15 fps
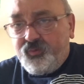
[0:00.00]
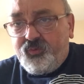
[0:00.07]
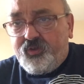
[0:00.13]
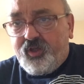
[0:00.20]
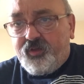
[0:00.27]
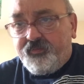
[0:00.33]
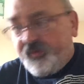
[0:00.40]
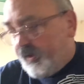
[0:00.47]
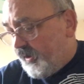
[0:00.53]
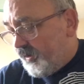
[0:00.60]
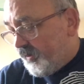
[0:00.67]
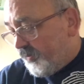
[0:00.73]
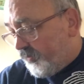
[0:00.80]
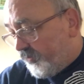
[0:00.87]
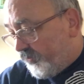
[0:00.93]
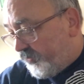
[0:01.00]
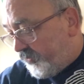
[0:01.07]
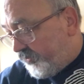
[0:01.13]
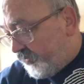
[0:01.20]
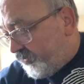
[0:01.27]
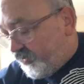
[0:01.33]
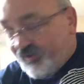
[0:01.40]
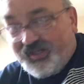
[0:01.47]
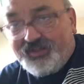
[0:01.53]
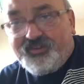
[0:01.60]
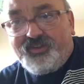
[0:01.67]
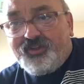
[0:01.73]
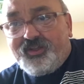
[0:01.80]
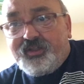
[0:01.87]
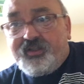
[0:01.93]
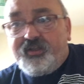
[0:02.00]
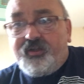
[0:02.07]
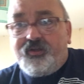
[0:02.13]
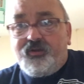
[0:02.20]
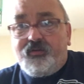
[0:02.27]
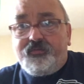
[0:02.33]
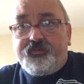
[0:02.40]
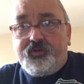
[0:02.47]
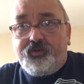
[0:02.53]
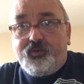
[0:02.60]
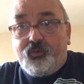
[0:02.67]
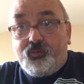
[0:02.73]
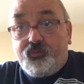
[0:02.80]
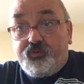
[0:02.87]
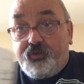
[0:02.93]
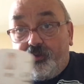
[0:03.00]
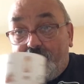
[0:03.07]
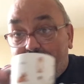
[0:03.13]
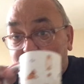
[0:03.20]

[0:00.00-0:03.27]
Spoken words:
Covidians. Saturday afternoon, time to